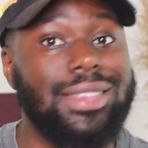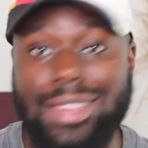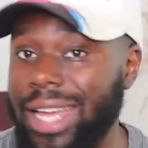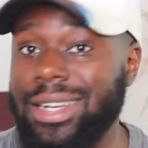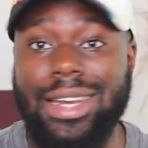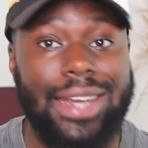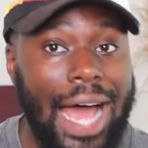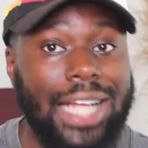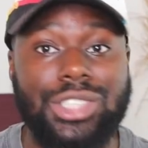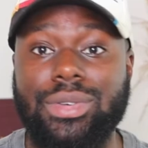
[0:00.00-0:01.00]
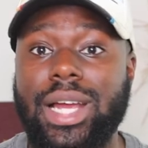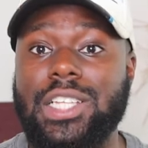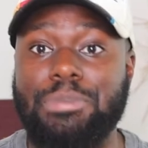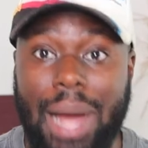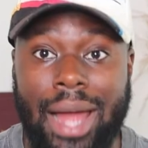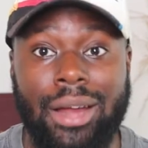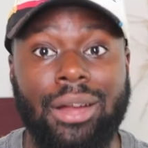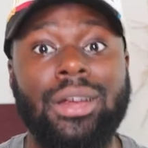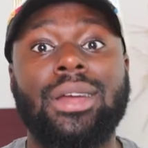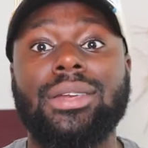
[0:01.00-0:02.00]
they did not
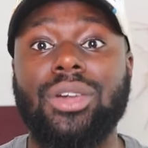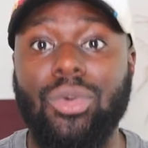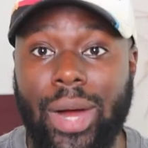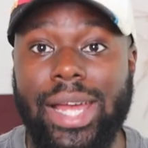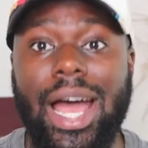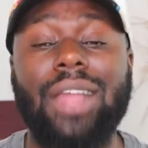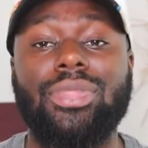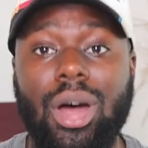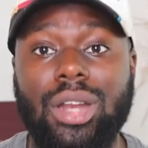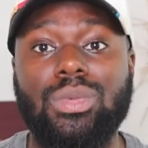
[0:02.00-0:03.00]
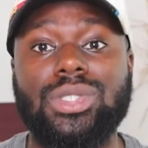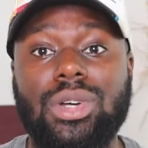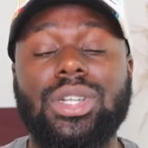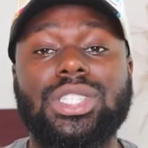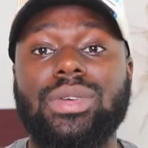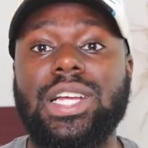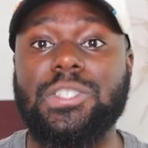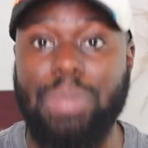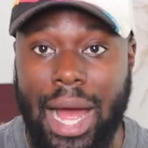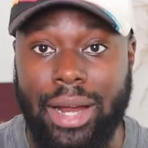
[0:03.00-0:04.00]
transpire the way I thought it was going to
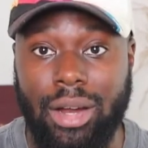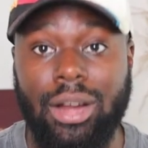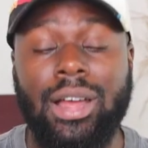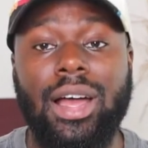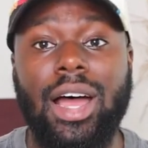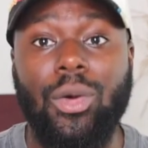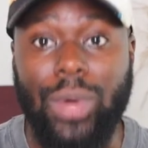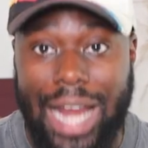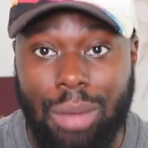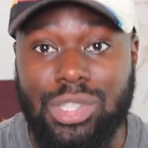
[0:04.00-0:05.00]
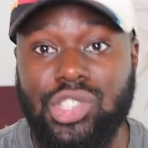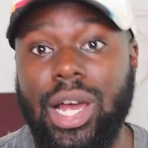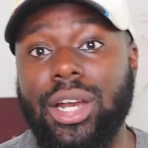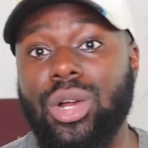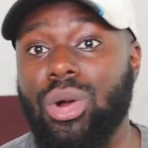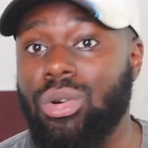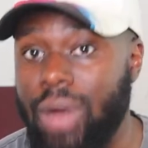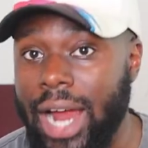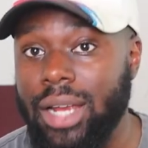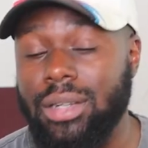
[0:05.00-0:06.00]
transpire. When I was trying to go
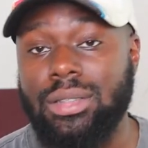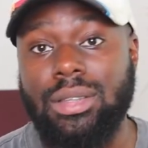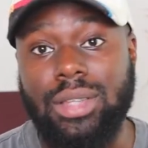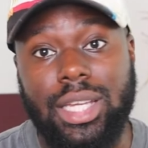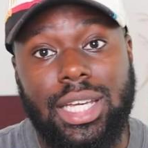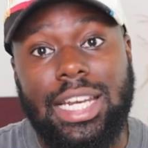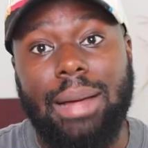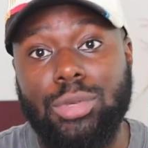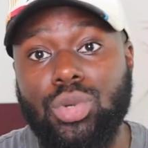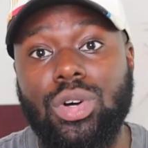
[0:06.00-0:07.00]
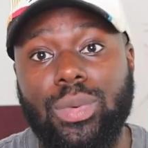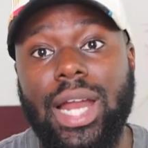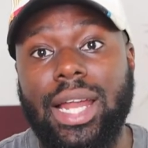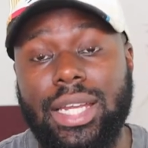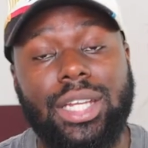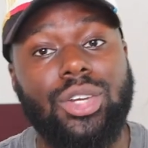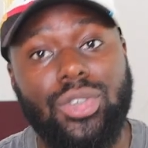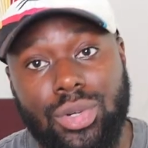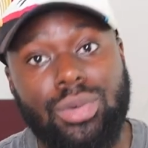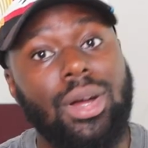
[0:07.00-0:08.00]
right, thinking I'm doing what I need to
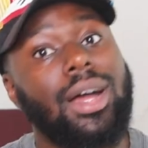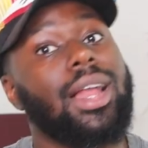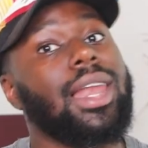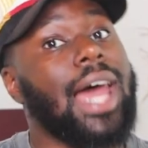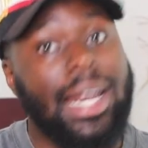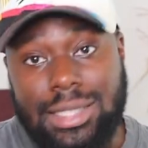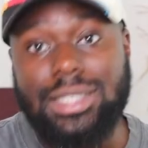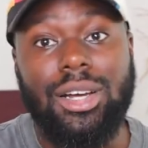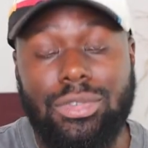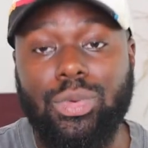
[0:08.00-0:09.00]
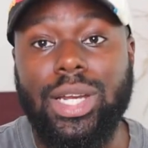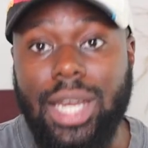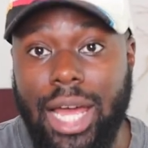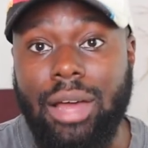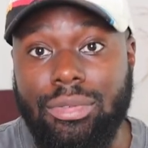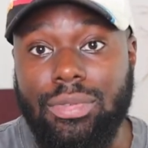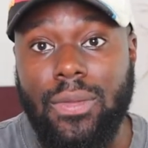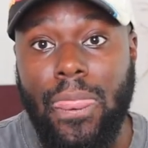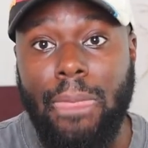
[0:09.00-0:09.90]
do, a lot of stuff went left.